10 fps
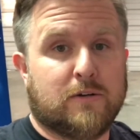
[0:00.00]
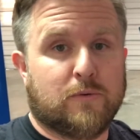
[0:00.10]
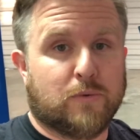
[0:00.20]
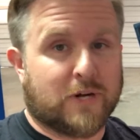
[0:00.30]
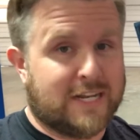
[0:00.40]

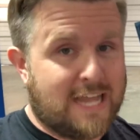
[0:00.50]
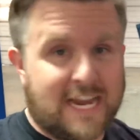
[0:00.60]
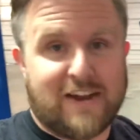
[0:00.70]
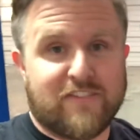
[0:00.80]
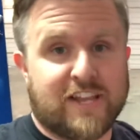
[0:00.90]
We're gonna
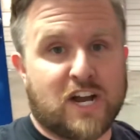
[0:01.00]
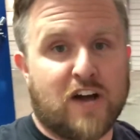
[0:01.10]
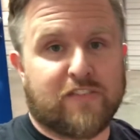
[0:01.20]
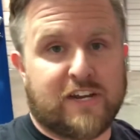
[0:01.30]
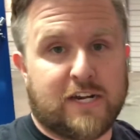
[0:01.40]
yank everything
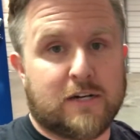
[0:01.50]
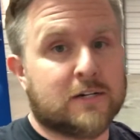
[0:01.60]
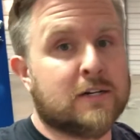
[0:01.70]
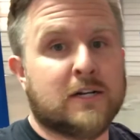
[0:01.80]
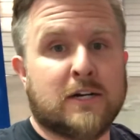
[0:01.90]
off of here.
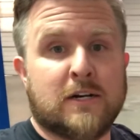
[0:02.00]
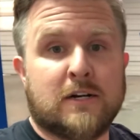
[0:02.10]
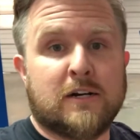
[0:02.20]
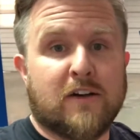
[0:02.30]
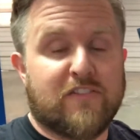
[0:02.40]

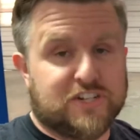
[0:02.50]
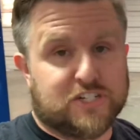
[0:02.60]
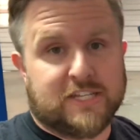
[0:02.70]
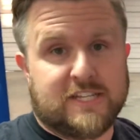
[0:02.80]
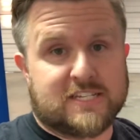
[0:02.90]

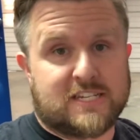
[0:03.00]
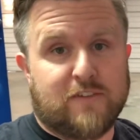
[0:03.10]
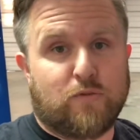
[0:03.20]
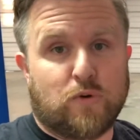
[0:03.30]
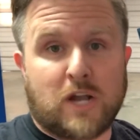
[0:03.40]
Eventually this
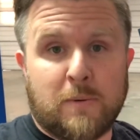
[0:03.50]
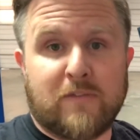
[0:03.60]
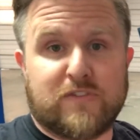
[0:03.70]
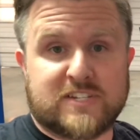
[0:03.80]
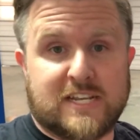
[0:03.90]
stuff will come
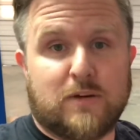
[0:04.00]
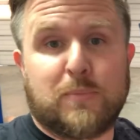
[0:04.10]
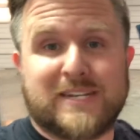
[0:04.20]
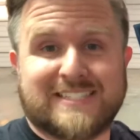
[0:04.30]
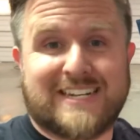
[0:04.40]
up for sale
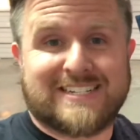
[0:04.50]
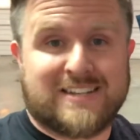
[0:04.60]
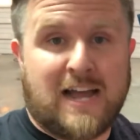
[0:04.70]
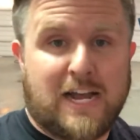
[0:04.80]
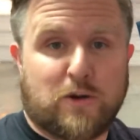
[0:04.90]
because it is
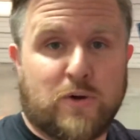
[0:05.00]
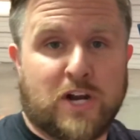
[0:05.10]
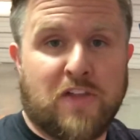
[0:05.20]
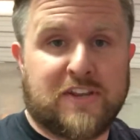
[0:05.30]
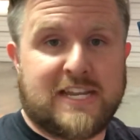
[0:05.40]
not going
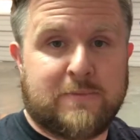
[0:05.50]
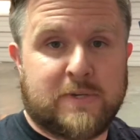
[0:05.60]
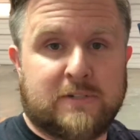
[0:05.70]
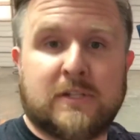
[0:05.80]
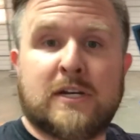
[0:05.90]
on the
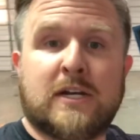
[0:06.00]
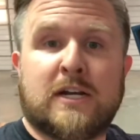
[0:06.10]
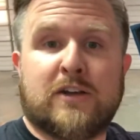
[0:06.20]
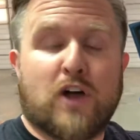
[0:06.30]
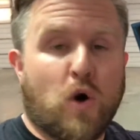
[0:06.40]
Demon.
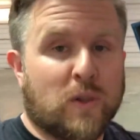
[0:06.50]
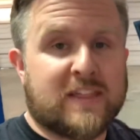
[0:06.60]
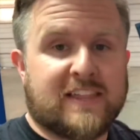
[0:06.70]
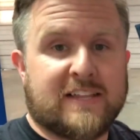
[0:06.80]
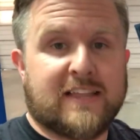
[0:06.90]
The only
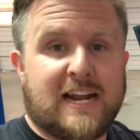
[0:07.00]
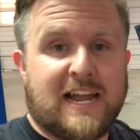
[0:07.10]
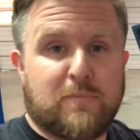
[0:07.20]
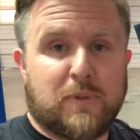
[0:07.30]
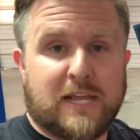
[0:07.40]
thing that I
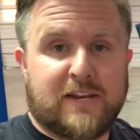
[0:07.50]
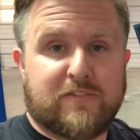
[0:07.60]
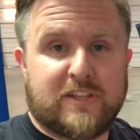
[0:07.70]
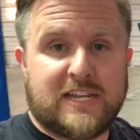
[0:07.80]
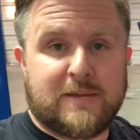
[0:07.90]
have planned
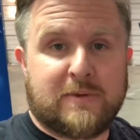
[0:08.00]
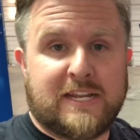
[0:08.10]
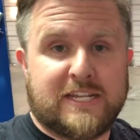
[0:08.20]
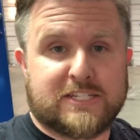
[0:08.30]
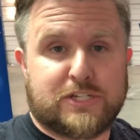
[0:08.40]
for the Demon
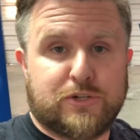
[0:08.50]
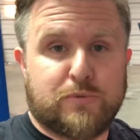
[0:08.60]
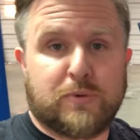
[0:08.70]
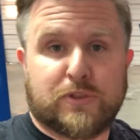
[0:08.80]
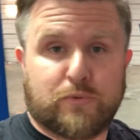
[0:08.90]
is to
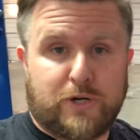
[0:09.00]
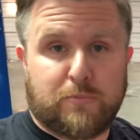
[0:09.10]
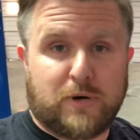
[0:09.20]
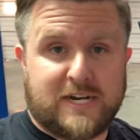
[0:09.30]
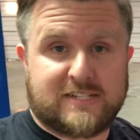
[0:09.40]
put the rear
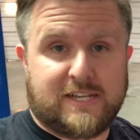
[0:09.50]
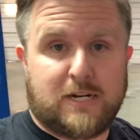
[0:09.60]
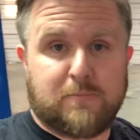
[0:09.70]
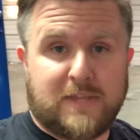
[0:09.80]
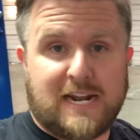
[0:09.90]
brake
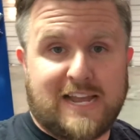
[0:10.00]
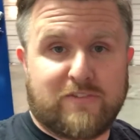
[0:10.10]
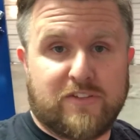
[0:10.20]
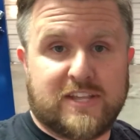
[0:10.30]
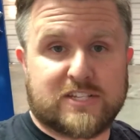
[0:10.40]
setup that I have
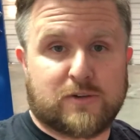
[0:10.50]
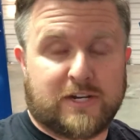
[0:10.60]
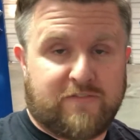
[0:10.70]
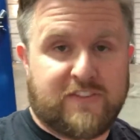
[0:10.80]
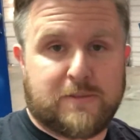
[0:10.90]
on this so I
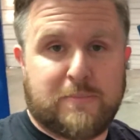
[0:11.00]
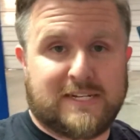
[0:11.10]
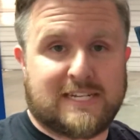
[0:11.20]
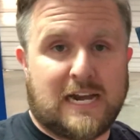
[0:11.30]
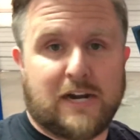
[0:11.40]
can fit the
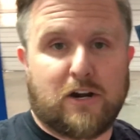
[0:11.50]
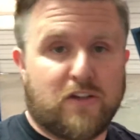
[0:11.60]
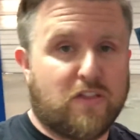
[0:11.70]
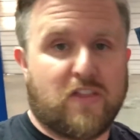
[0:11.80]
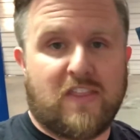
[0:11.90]
big tire.
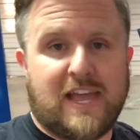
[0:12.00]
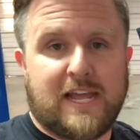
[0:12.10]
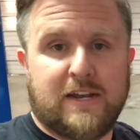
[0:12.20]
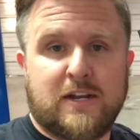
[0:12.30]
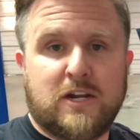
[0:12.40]
Other than
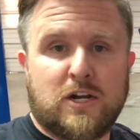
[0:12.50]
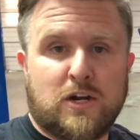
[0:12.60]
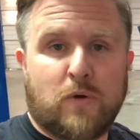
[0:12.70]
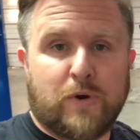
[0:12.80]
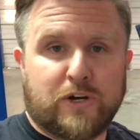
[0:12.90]
that,
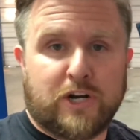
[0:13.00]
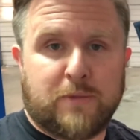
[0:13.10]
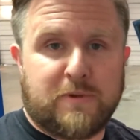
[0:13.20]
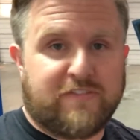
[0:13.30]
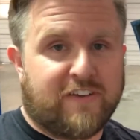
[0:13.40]
we are gonna
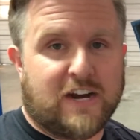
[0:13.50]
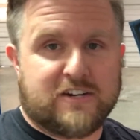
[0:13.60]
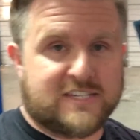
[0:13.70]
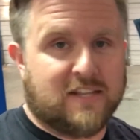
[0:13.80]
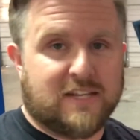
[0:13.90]
be fire
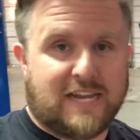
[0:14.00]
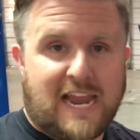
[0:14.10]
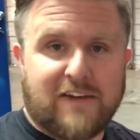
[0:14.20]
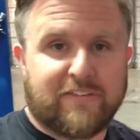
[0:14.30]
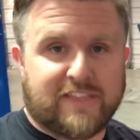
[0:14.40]
selling
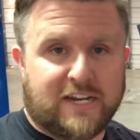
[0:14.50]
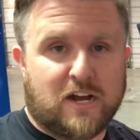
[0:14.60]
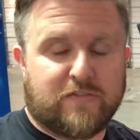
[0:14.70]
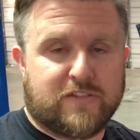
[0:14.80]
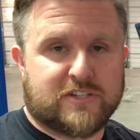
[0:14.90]
everything
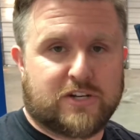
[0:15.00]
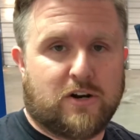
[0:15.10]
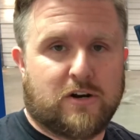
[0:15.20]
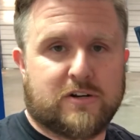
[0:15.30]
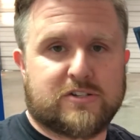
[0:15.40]
off of this car.